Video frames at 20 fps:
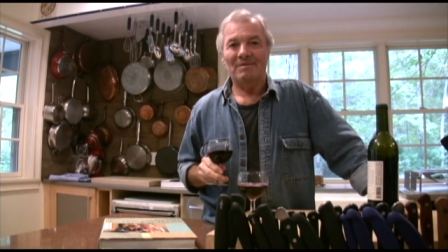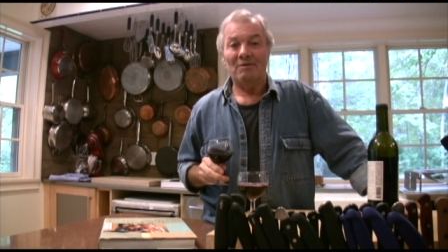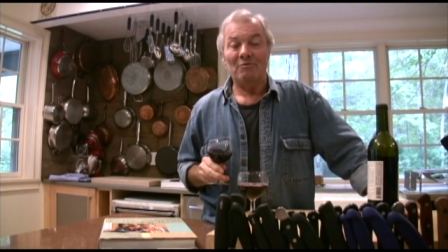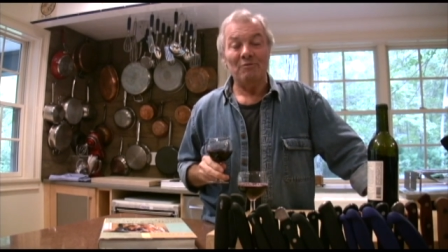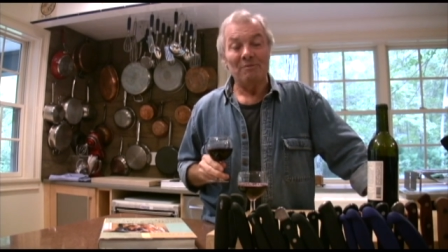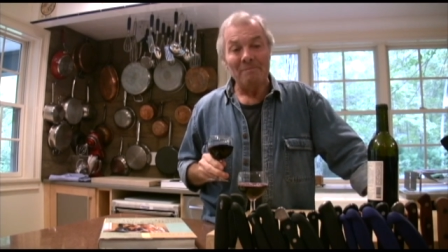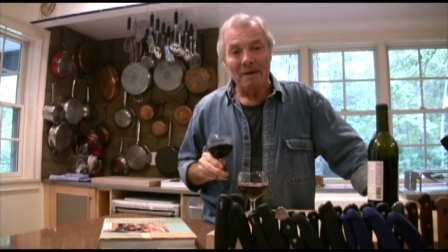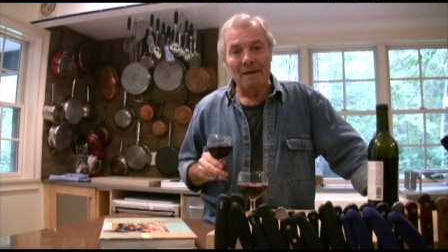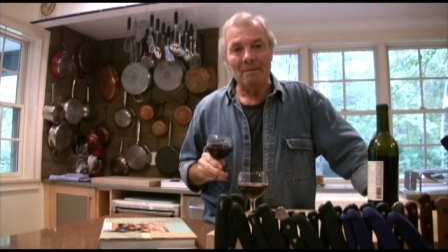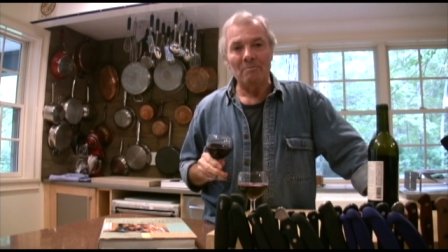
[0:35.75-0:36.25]

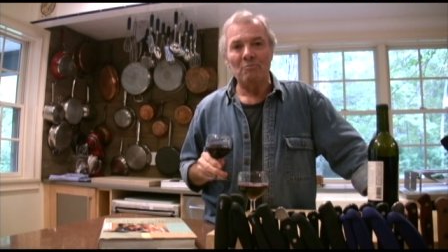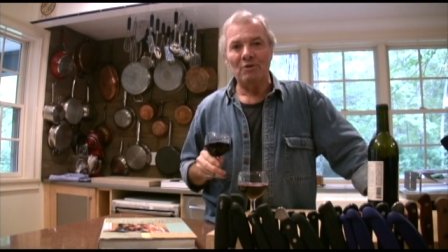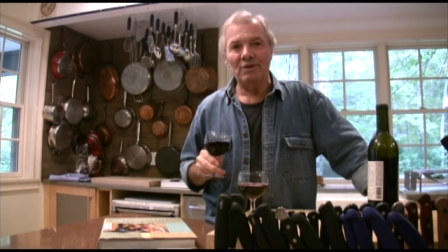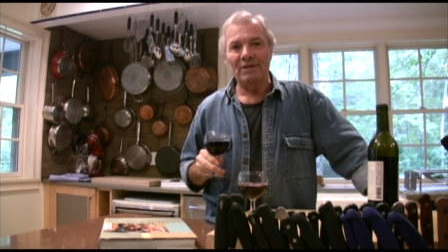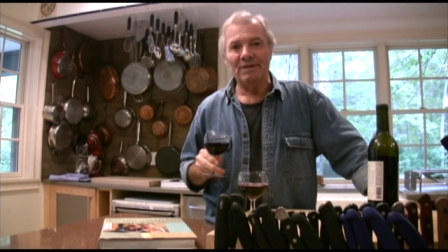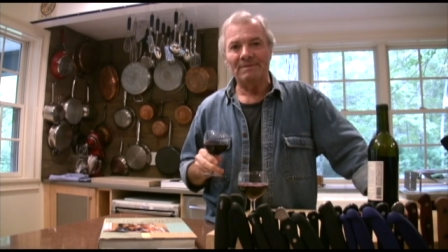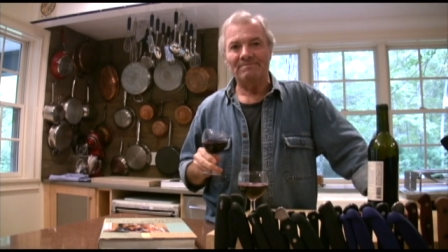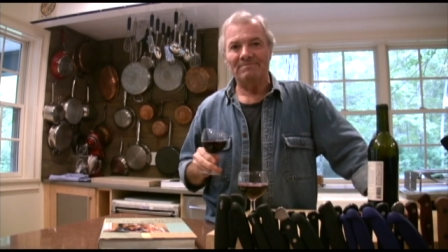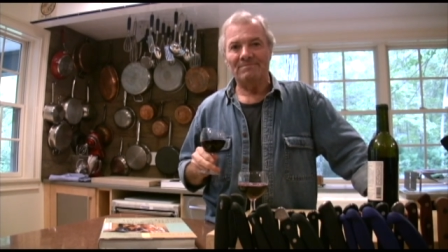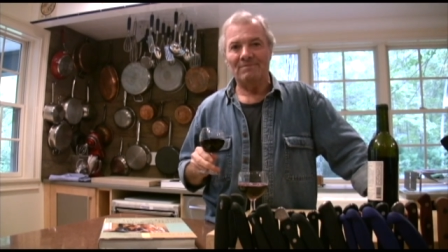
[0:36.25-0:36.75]

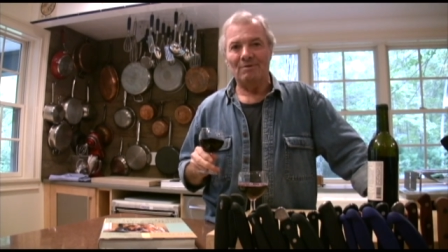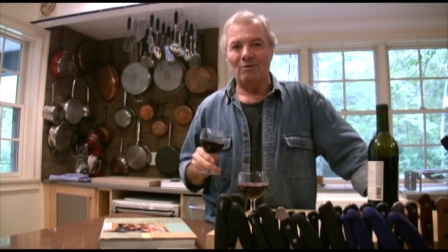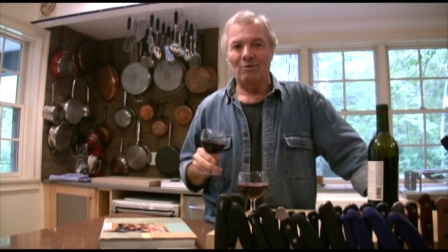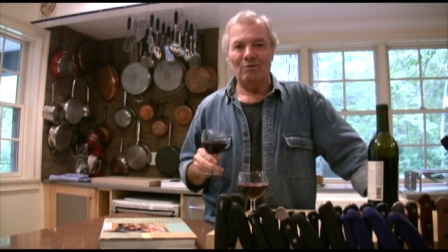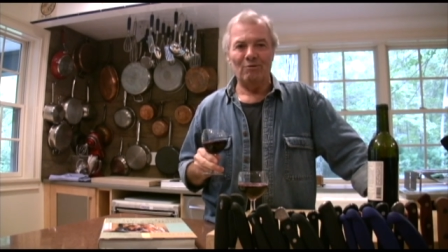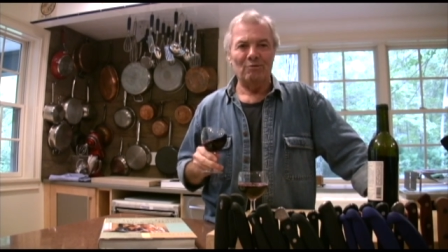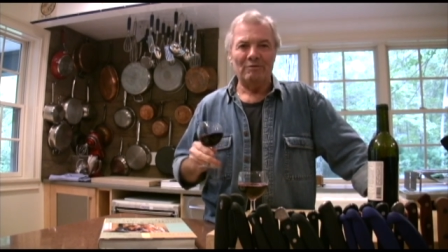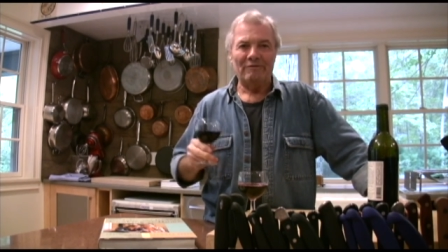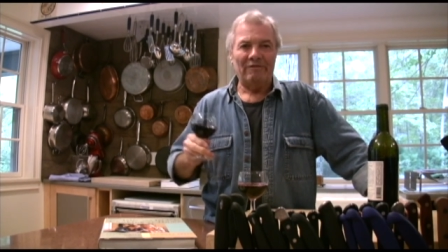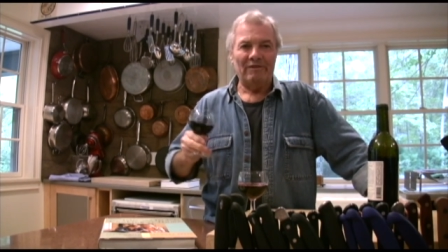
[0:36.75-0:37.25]
remembering
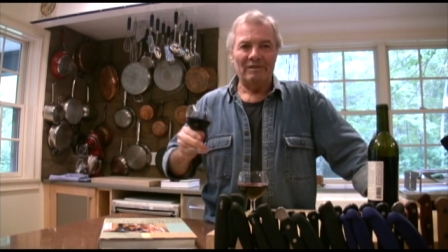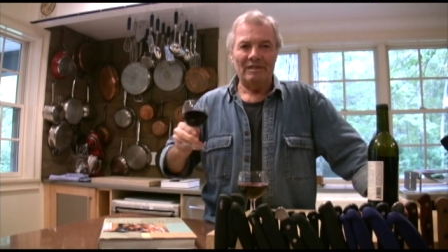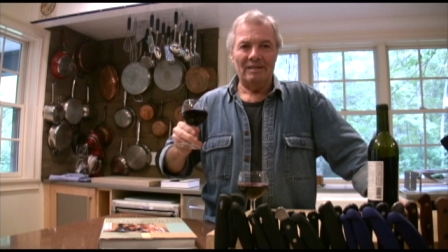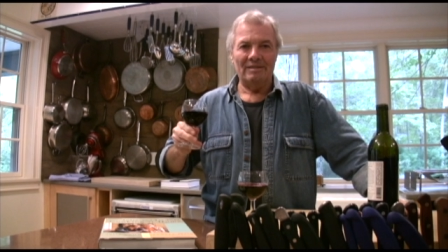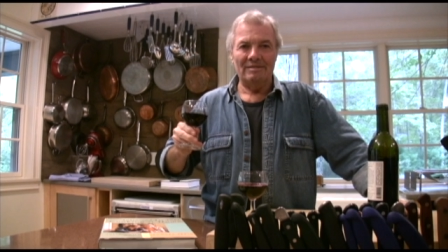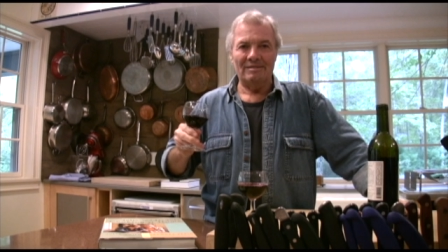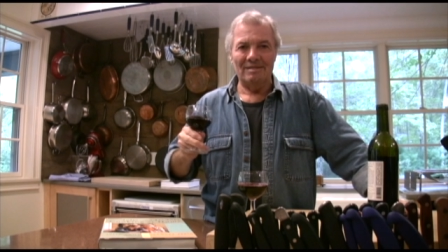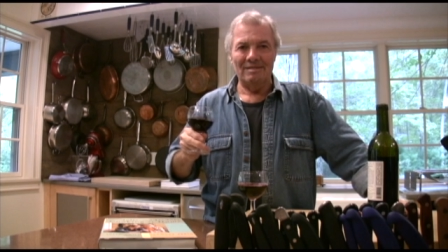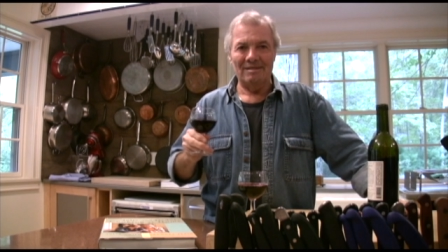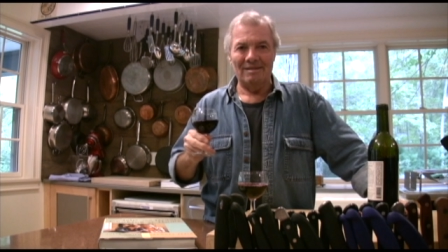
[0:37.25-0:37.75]
all those
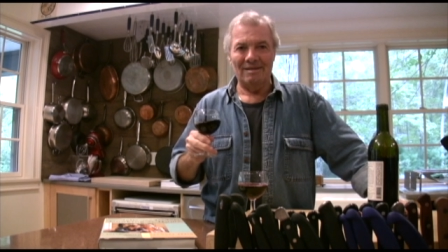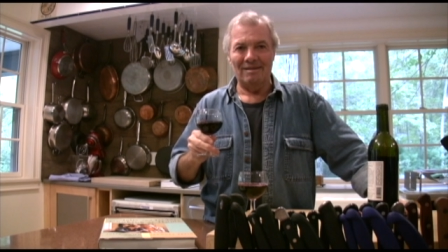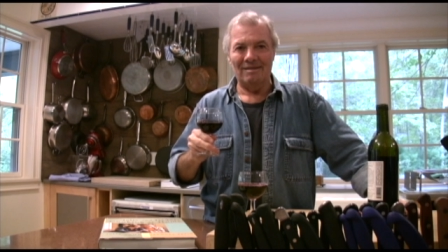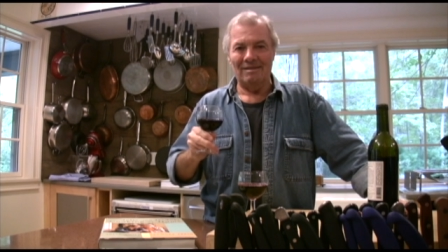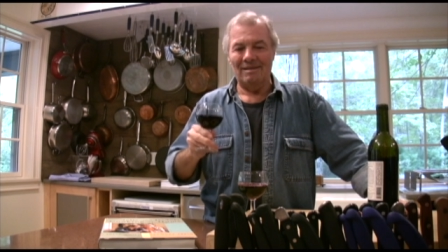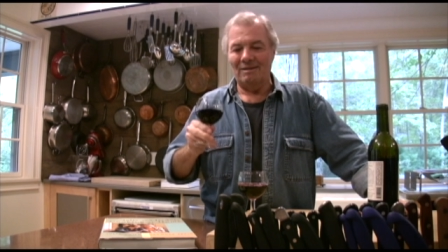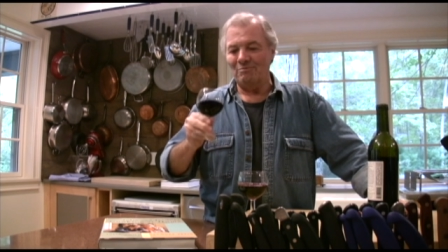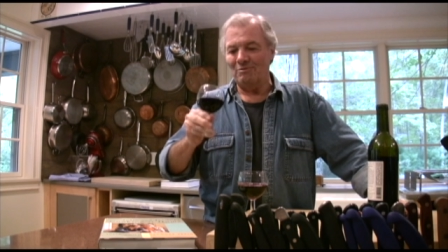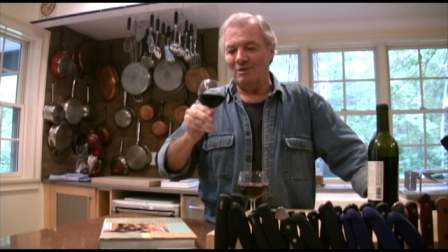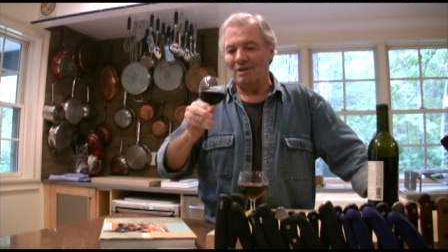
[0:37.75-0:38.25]
fantastic
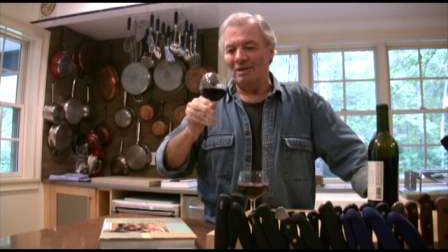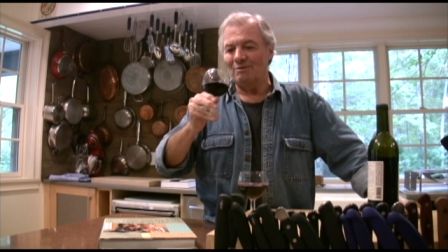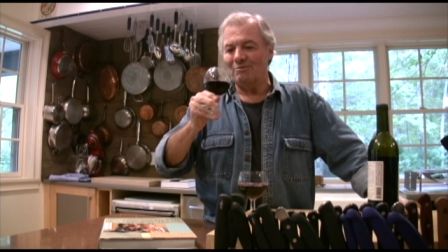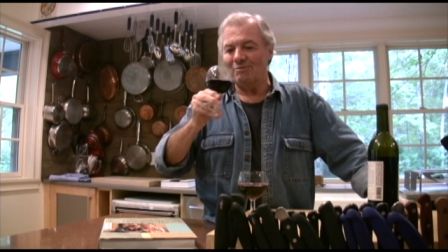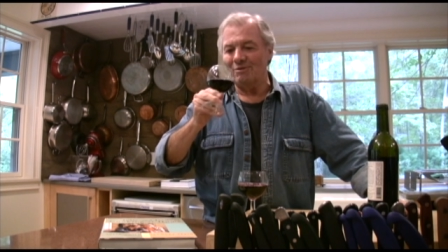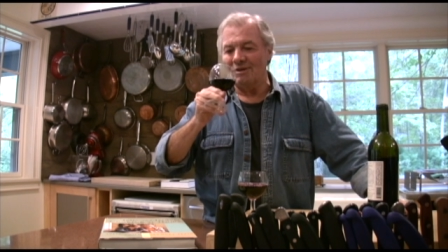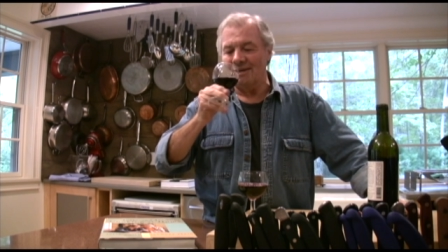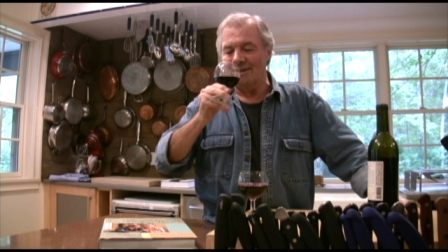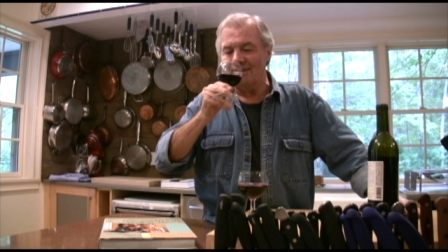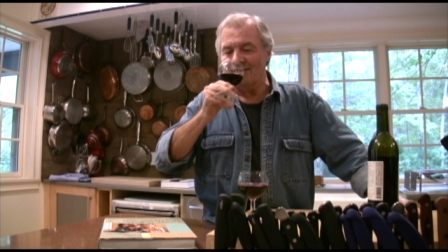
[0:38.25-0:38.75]
years that we had
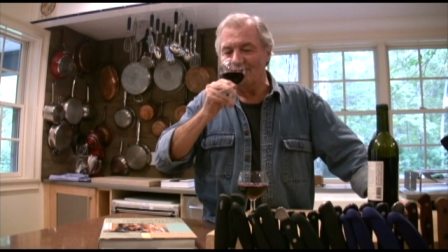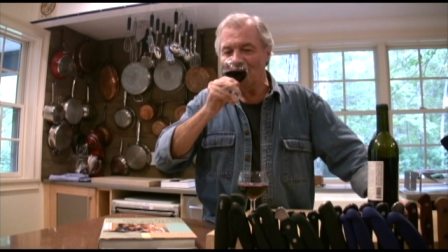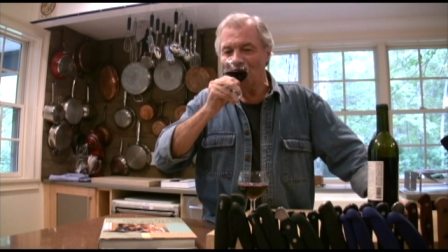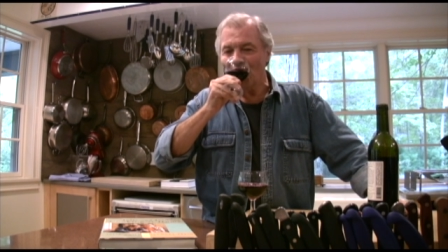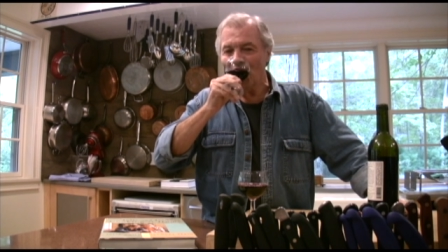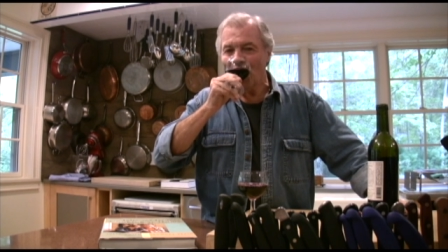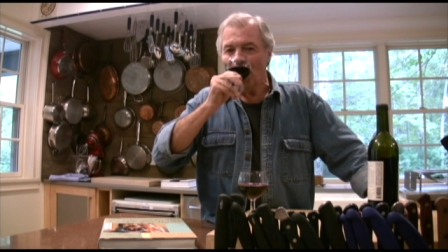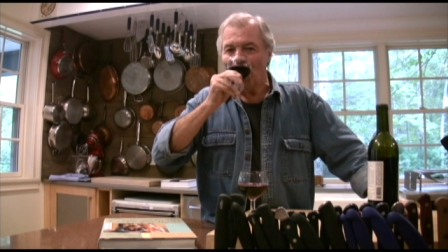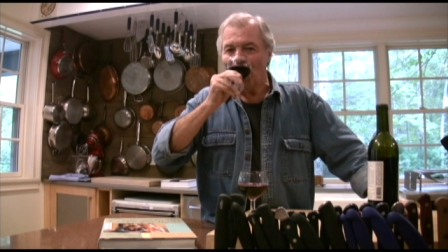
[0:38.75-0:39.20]
together.